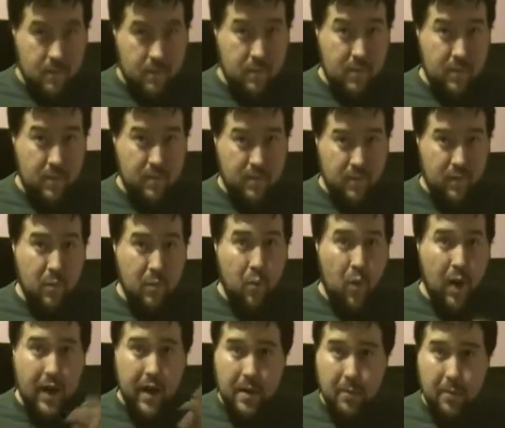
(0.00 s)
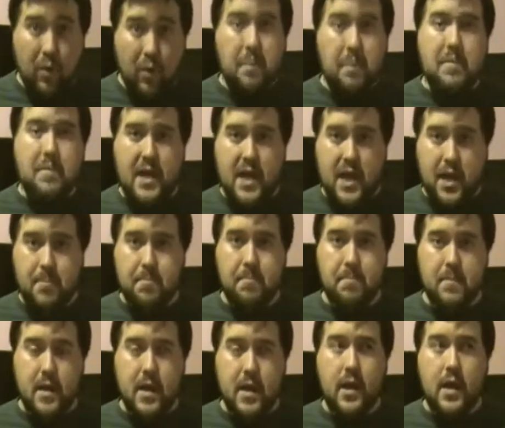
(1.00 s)
from point A to point B,
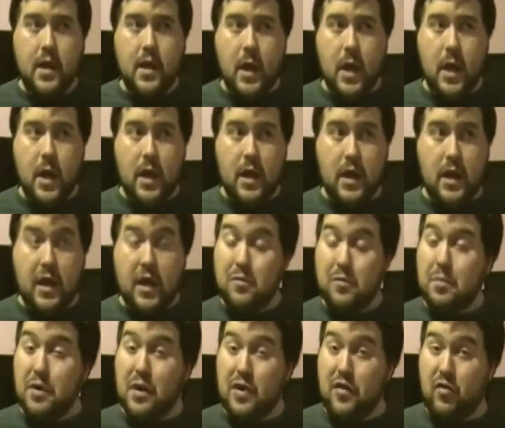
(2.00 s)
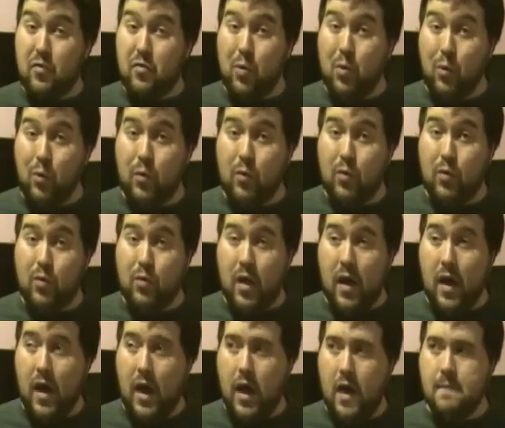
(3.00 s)
it's pretty smooth.
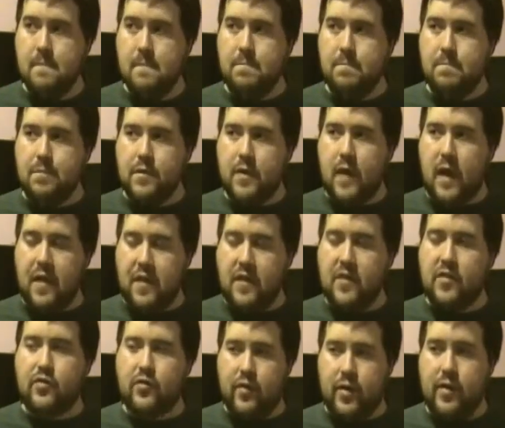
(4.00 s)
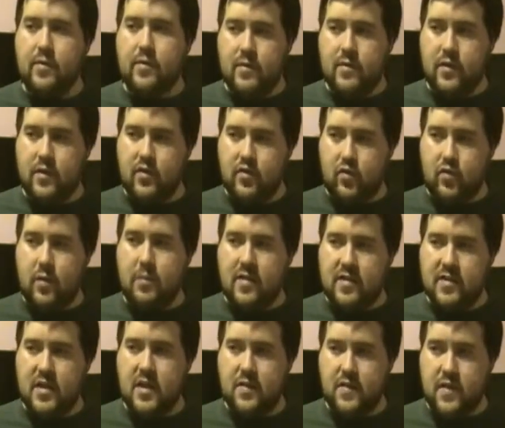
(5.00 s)
I think the
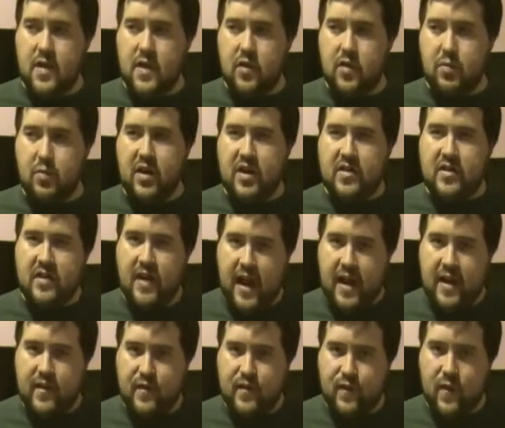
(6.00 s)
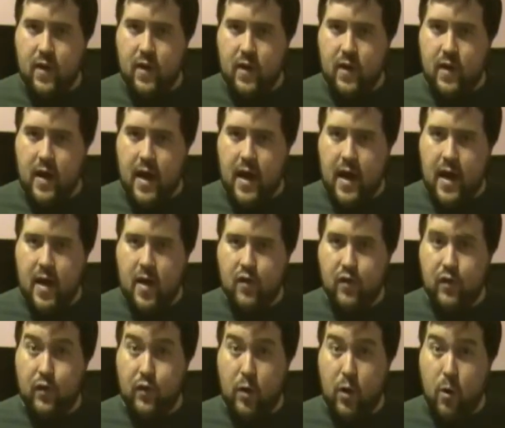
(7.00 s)
script itself is pretty tight as far
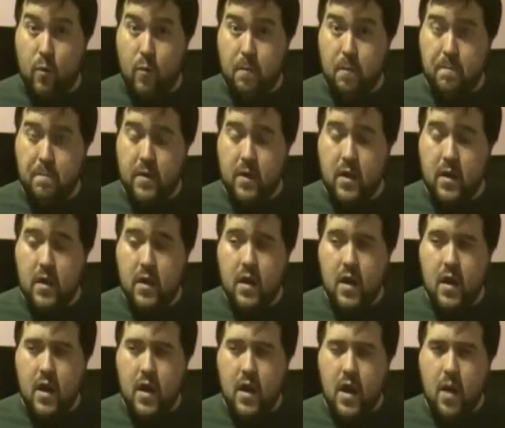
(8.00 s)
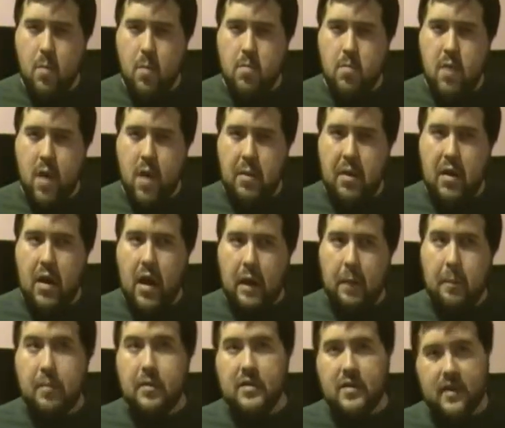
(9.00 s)
as flow. Maybe
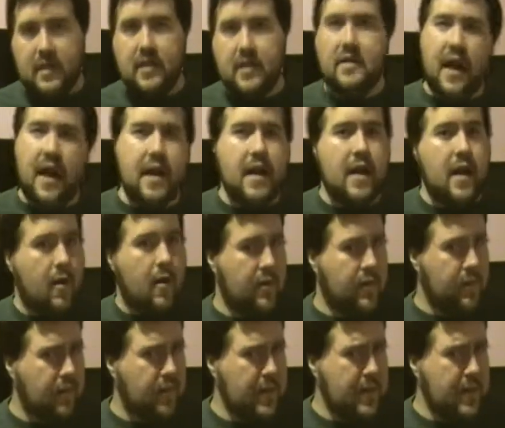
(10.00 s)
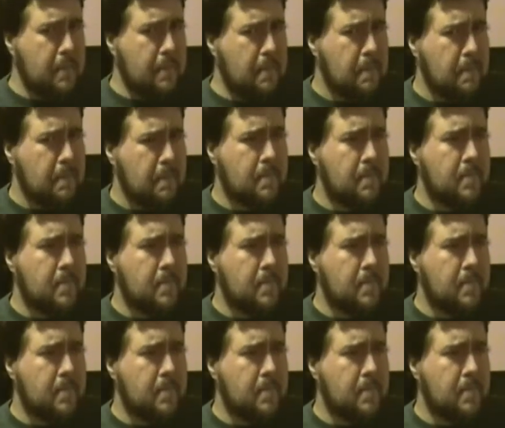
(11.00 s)
not completely tight narratively,